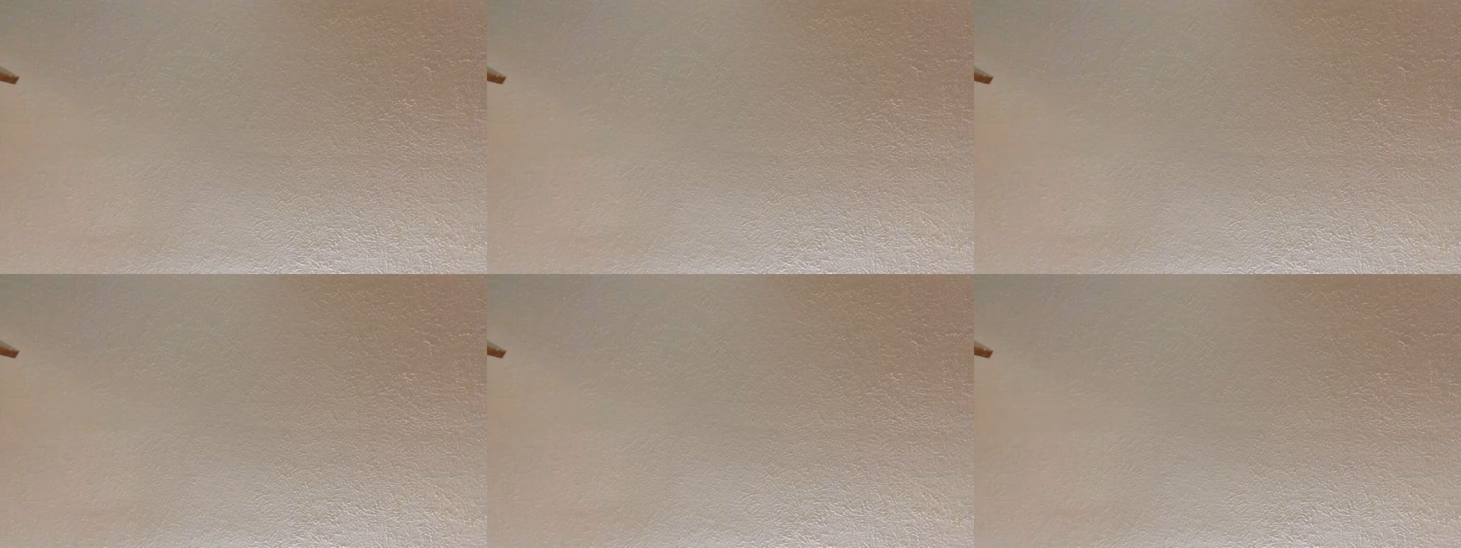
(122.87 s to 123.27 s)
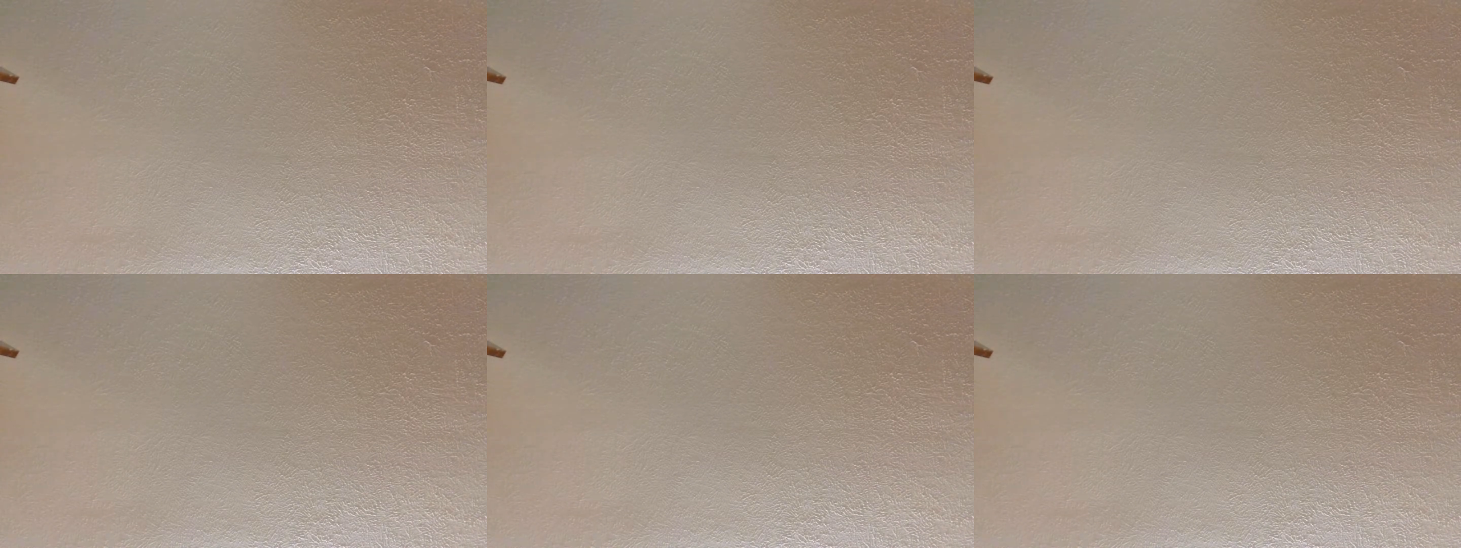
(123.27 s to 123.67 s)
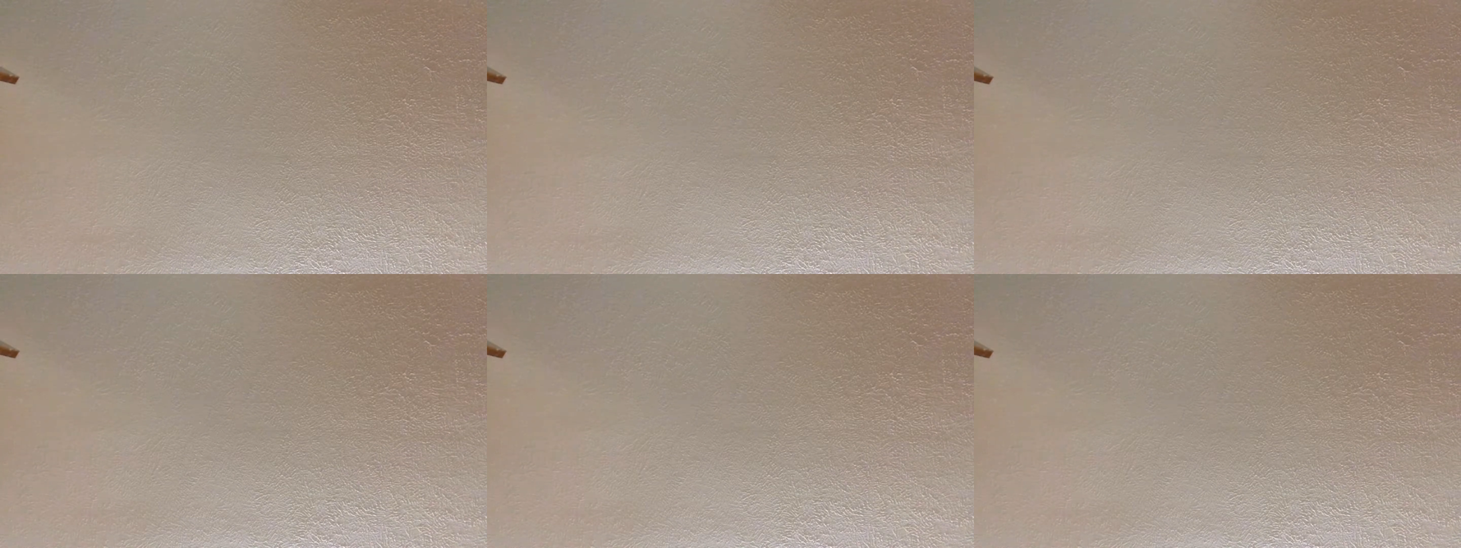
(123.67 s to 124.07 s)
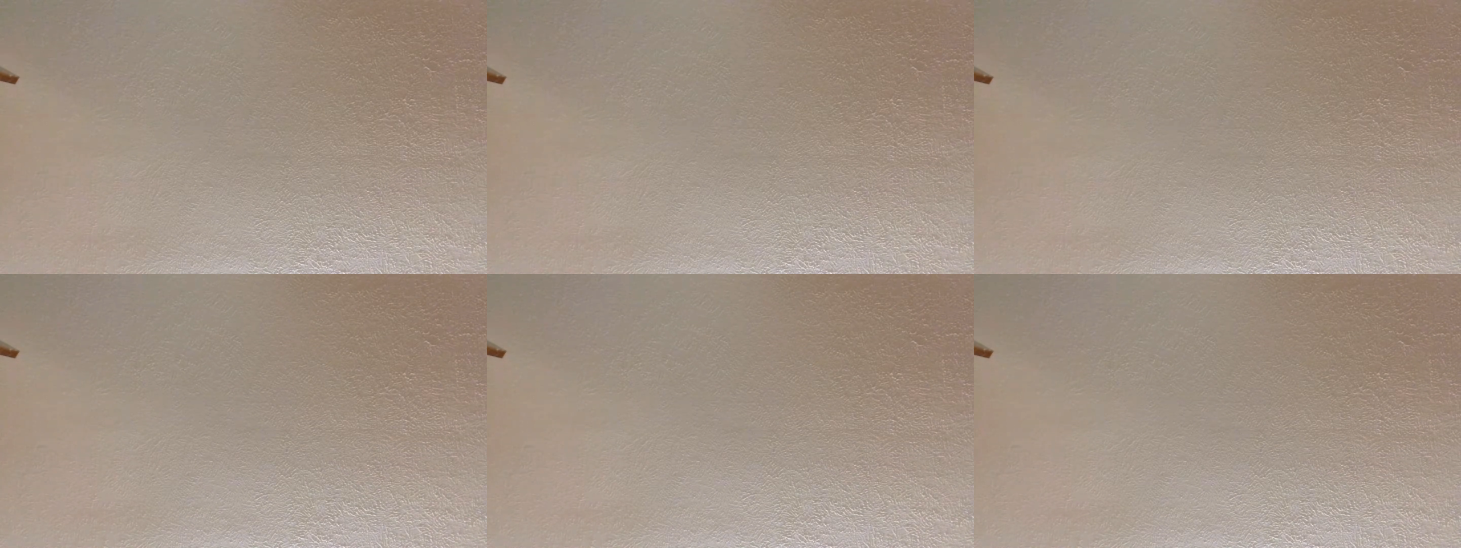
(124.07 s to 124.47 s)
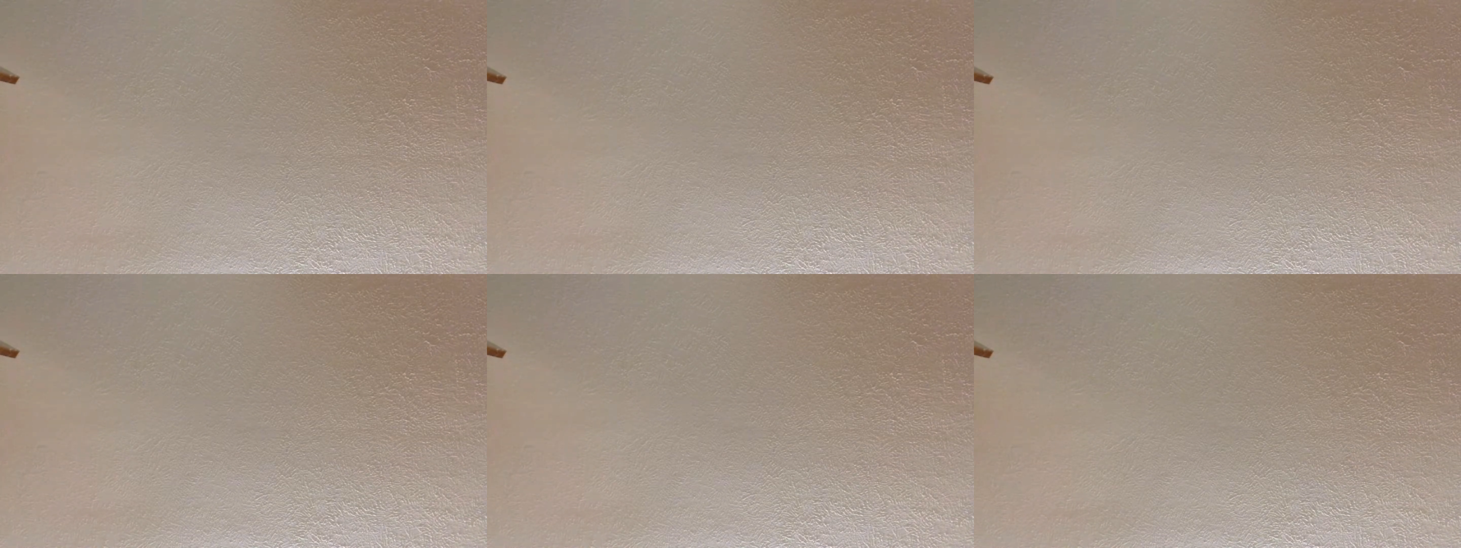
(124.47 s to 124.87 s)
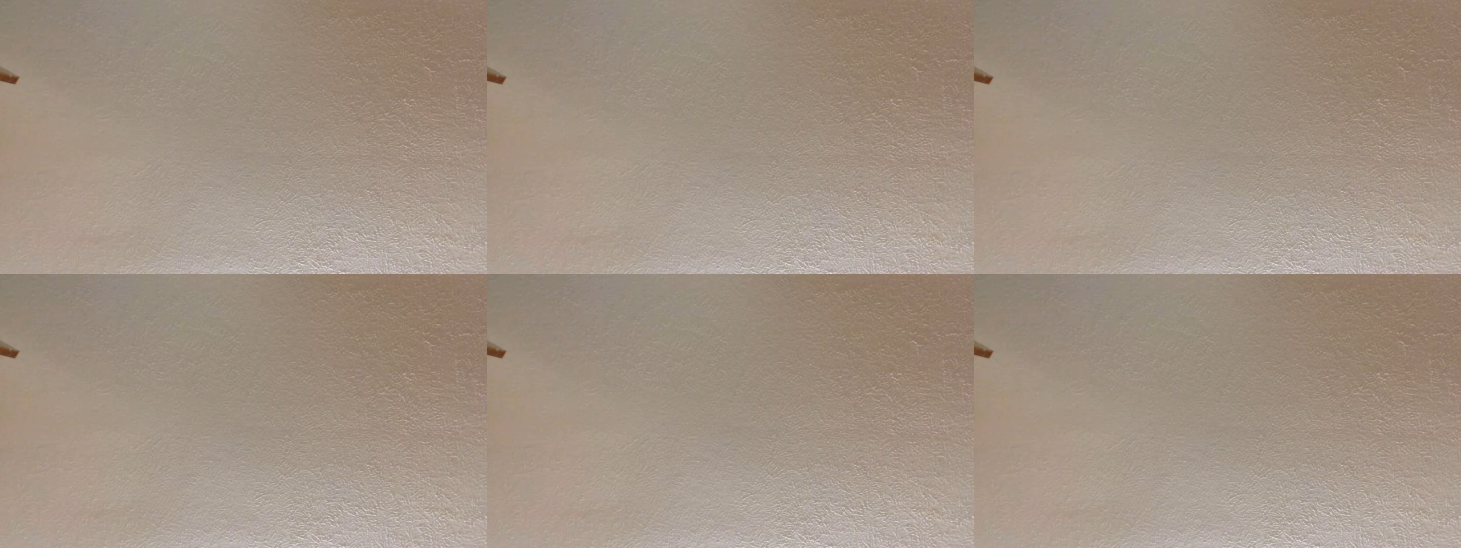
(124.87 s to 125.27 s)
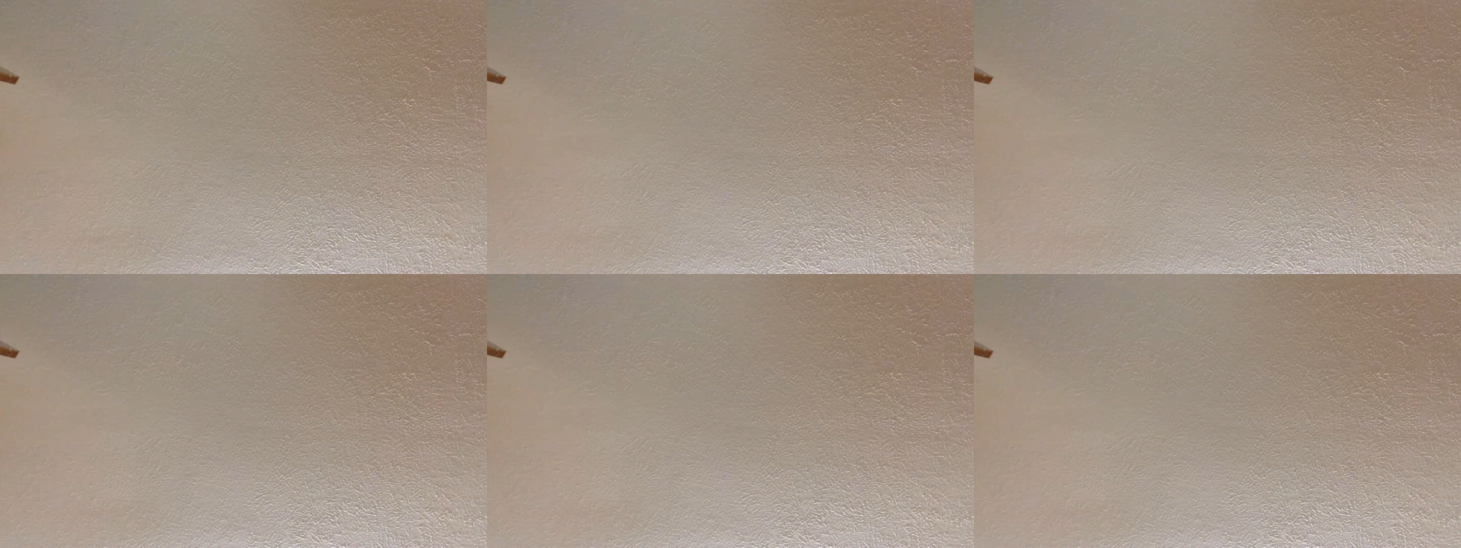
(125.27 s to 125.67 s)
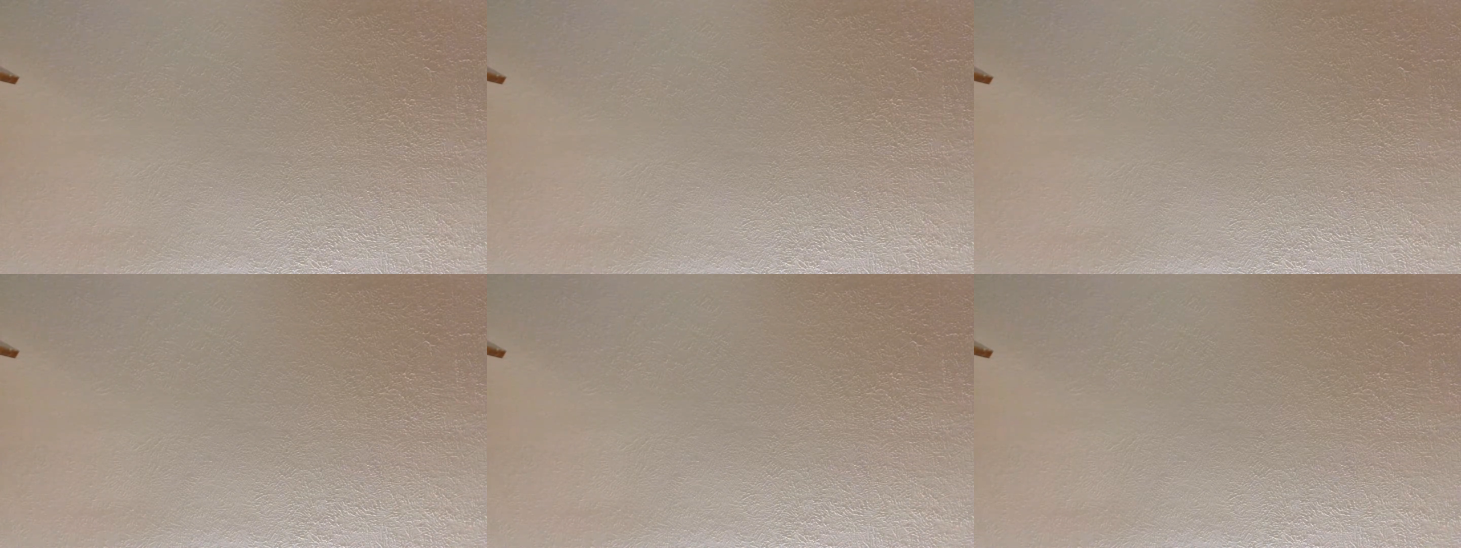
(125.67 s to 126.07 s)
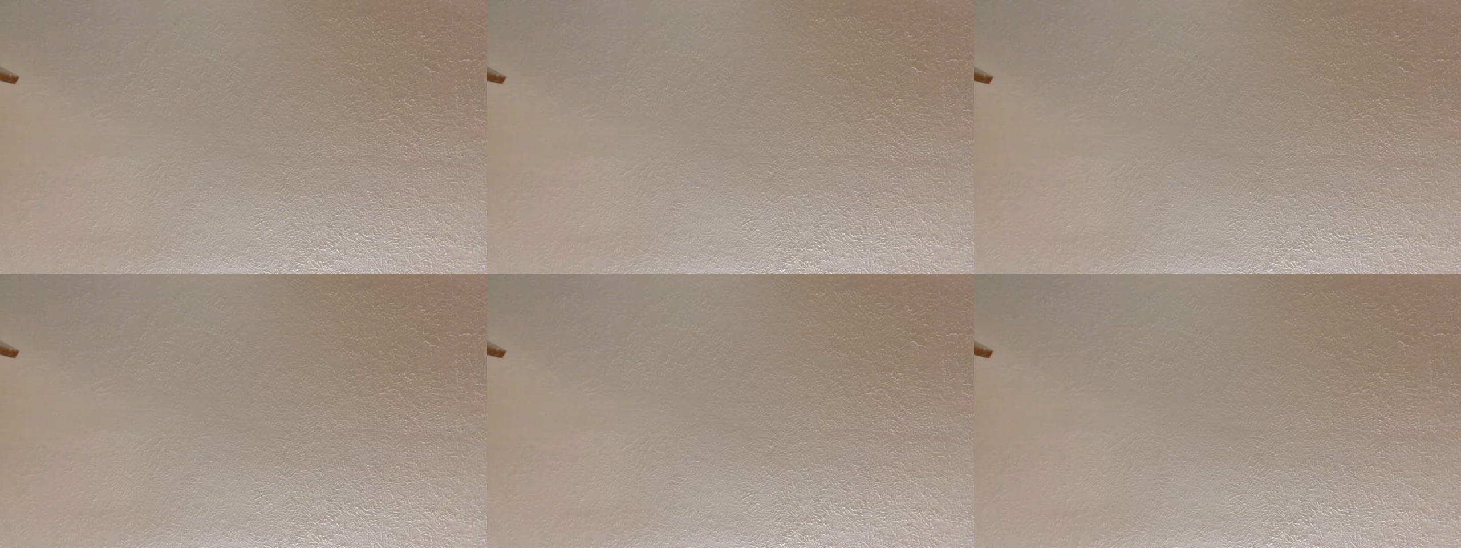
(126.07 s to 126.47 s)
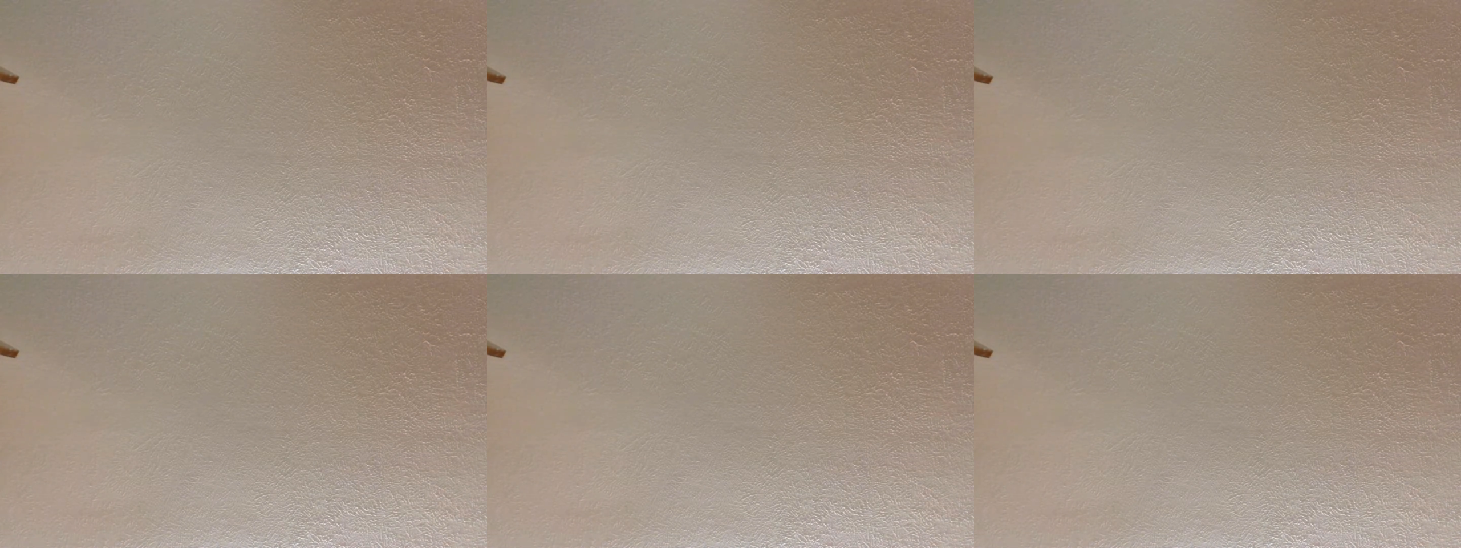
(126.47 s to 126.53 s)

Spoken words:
Nobody's mouth can be seen.